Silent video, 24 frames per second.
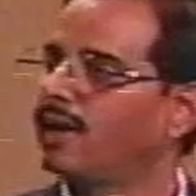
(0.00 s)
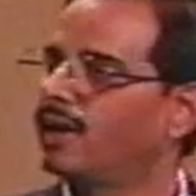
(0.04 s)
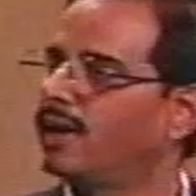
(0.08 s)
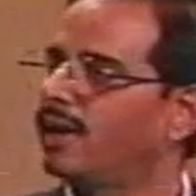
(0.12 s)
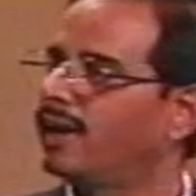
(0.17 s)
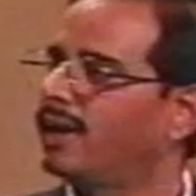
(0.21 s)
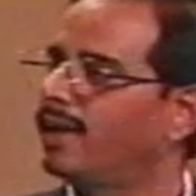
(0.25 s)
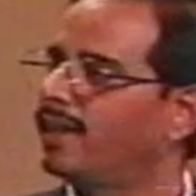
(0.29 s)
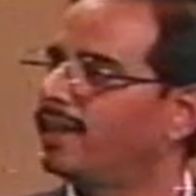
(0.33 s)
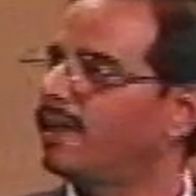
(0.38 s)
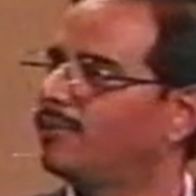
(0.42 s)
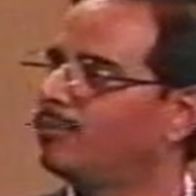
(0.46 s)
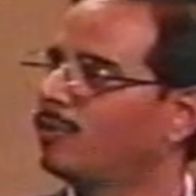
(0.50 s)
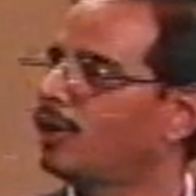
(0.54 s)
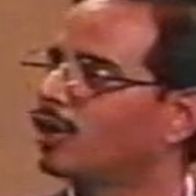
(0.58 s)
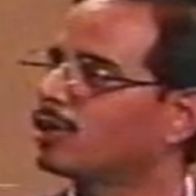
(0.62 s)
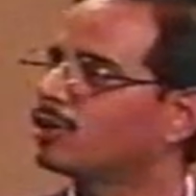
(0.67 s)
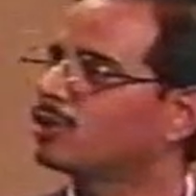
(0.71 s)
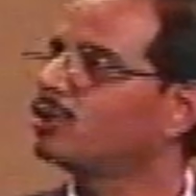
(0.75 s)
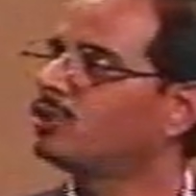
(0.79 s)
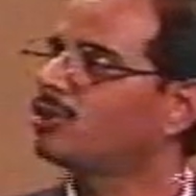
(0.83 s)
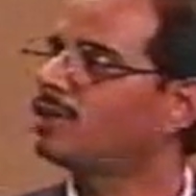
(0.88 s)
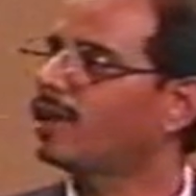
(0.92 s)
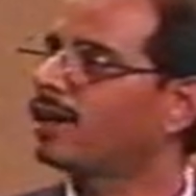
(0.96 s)
And I'm
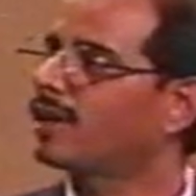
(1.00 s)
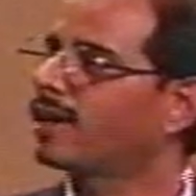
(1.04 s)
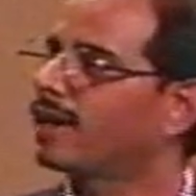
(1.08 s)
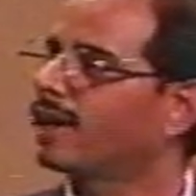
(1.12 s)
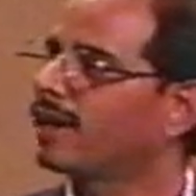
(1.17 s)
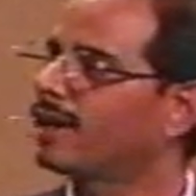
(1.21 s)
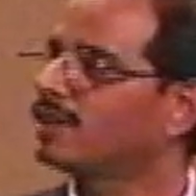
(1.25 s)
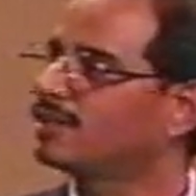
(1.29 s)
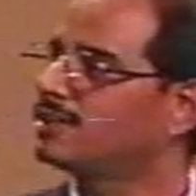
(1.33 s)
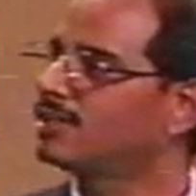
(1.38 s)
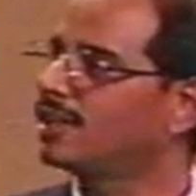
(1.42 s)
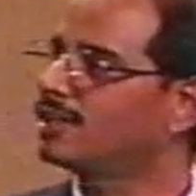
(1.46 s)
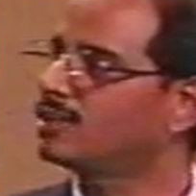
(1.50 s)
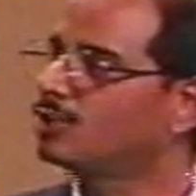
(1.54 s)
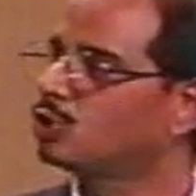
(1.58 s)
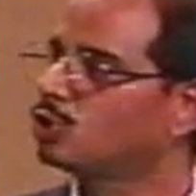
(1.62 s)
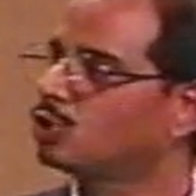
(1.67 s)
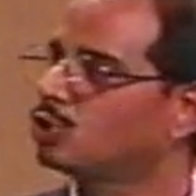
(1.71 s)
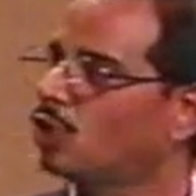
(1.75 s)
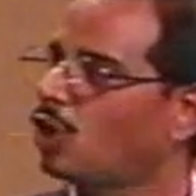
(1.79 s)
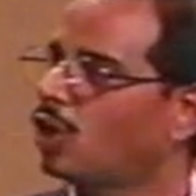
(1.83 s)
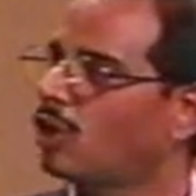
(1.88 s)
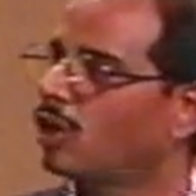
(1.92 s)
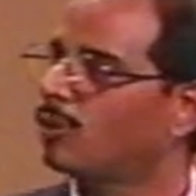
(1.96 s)
not going to get a chance to
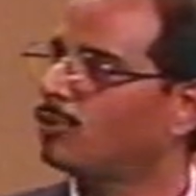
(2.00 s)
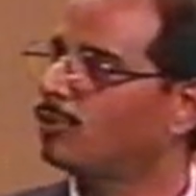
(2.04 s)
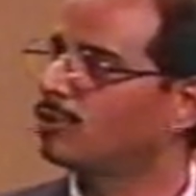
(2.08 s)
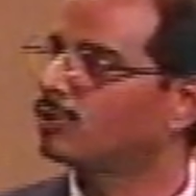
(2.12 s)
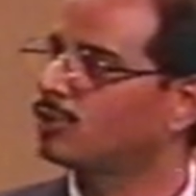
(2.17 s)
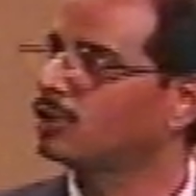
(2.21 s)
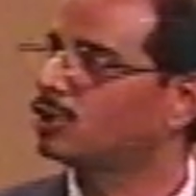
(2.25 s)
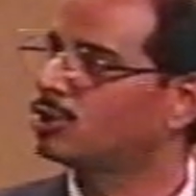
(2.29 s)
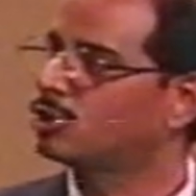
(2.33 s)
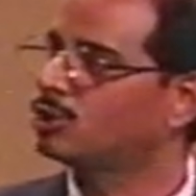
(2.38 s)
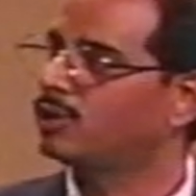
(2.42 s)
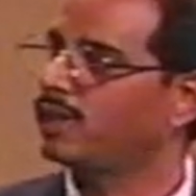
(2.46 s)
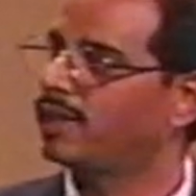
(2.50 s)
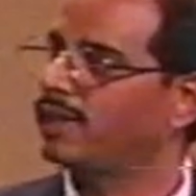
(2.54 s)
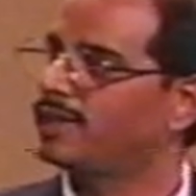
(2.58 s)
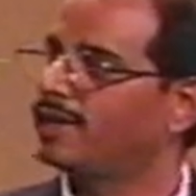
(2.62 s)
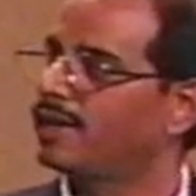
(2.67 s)
talk about it today.